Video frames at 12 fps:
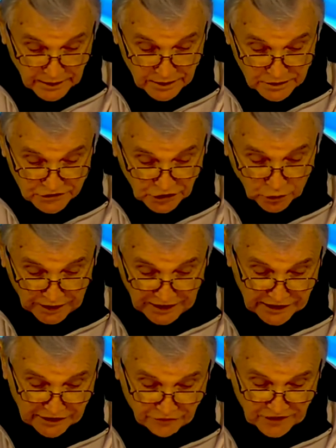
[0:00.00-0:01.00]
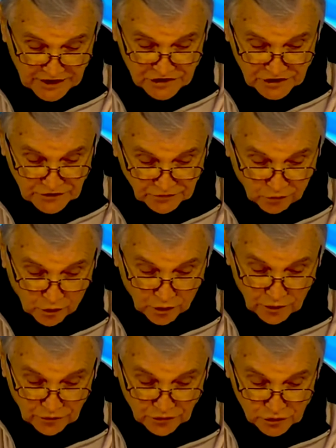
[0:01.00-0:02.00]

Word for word: So in Ephesians 4 through